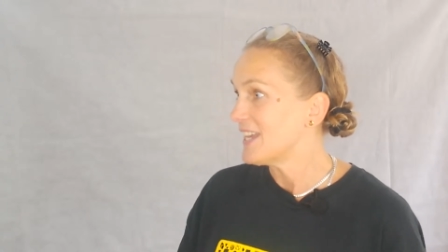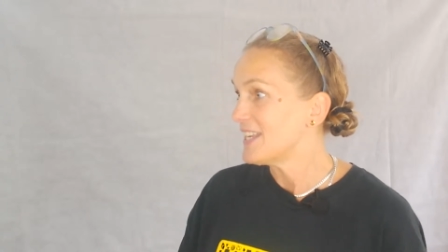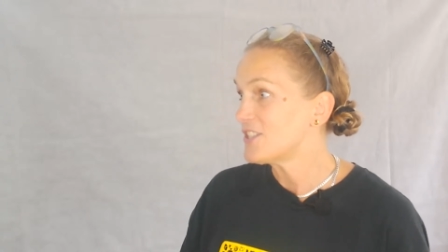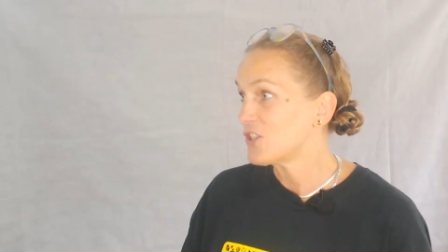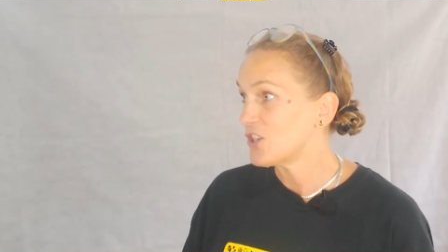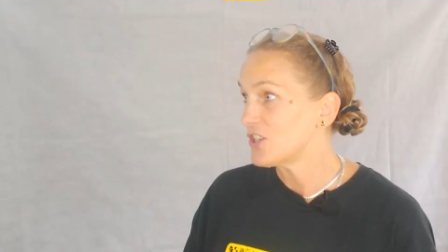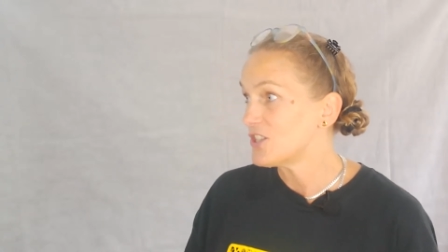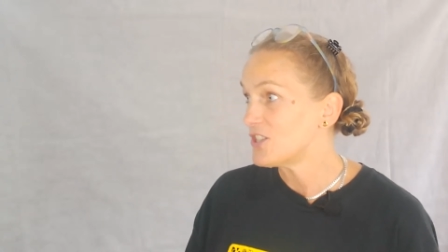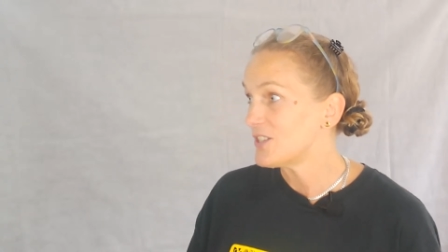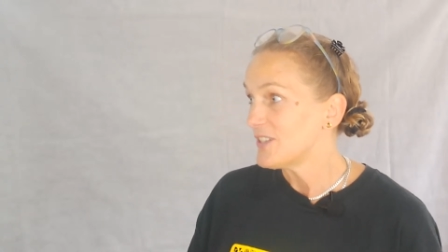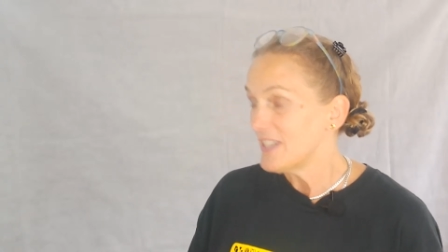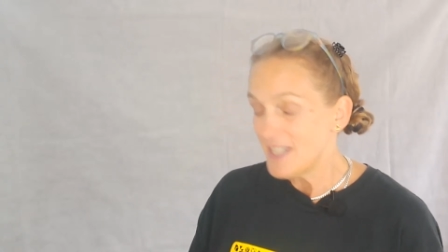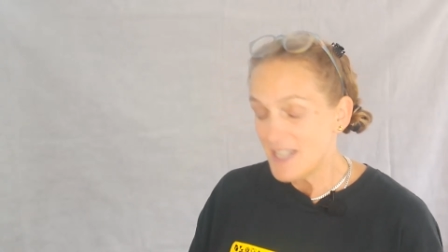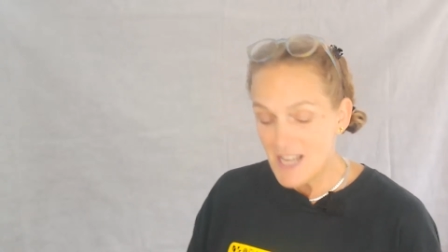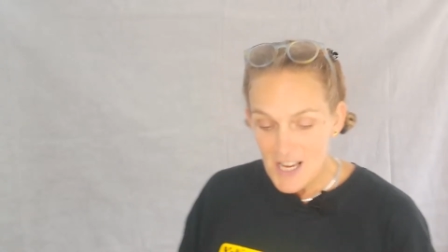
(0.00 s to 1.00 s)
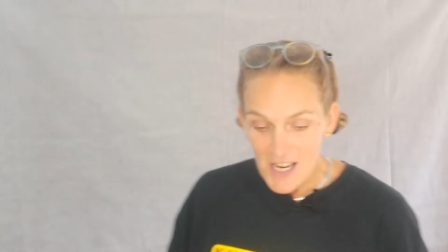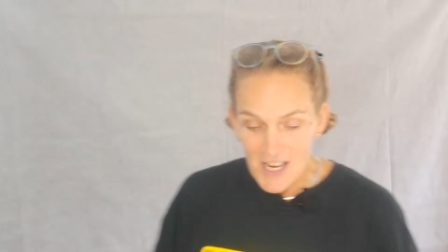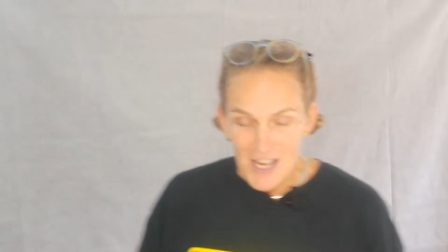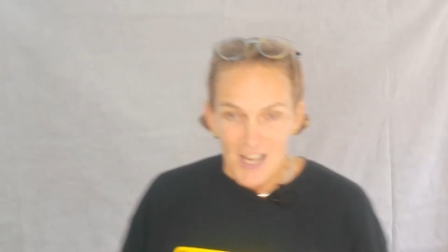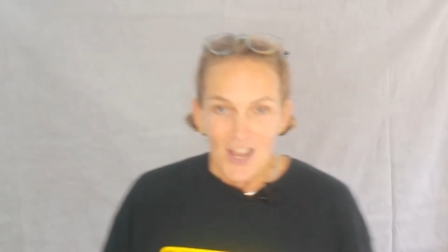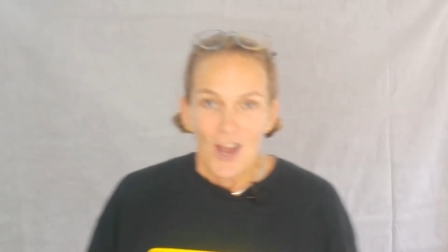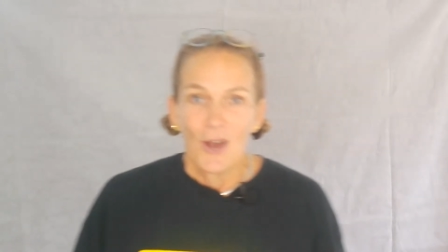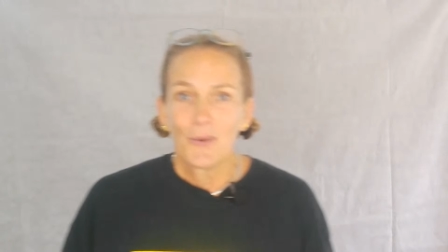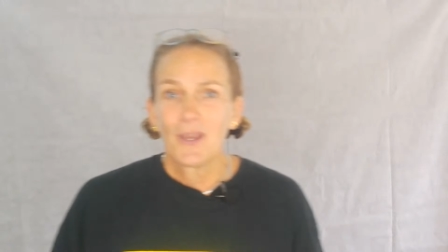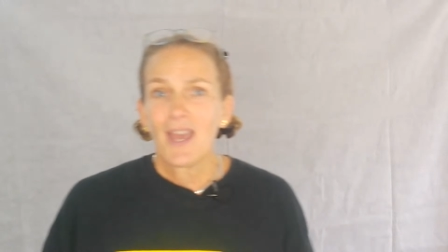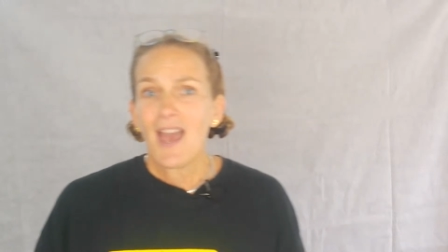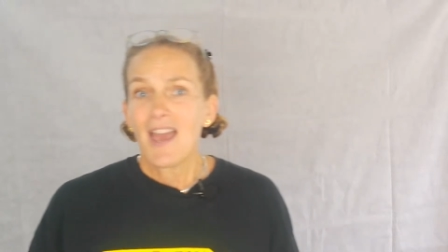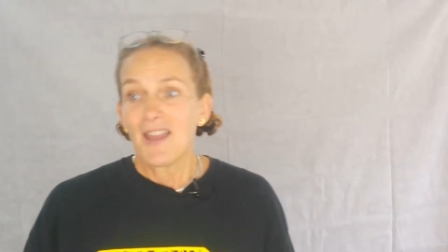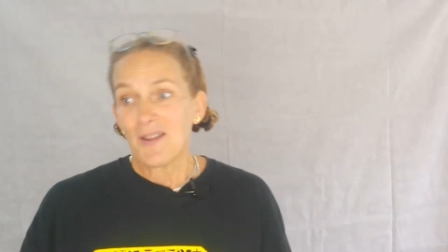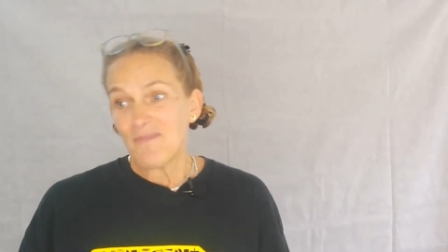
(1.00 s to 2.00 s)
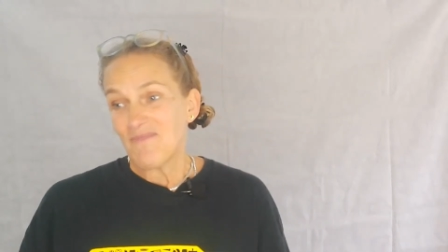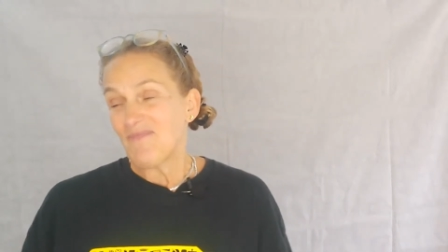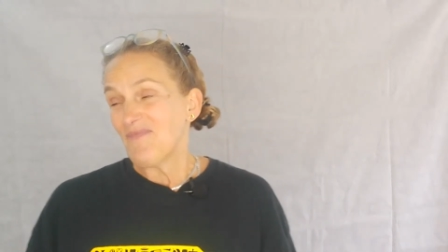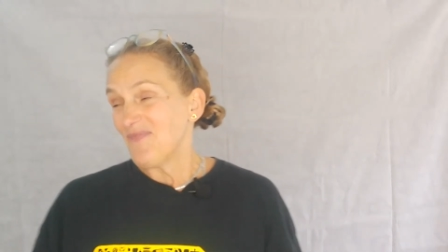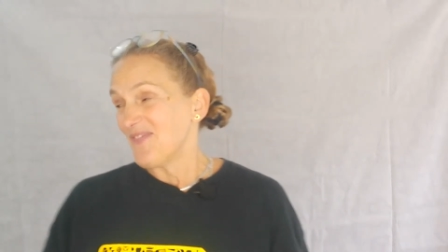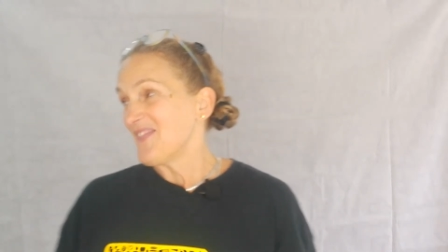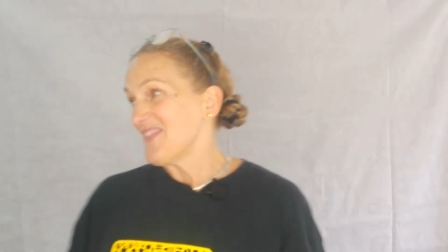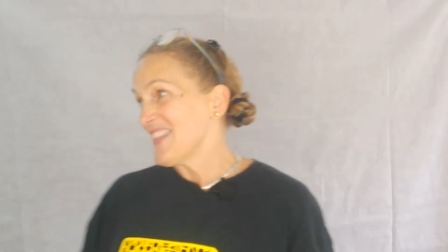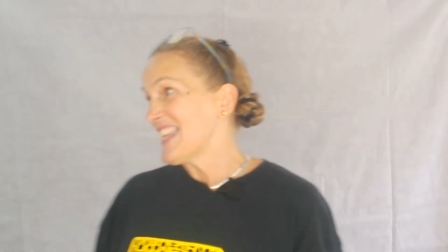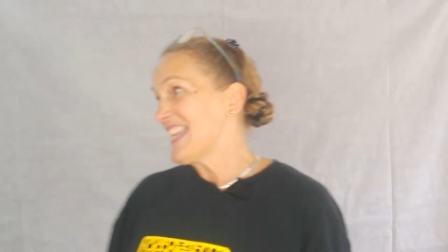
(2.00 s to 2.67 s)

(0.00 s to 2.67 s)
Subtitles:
It's winning. Good. It's winning. It's ticking all the boxes.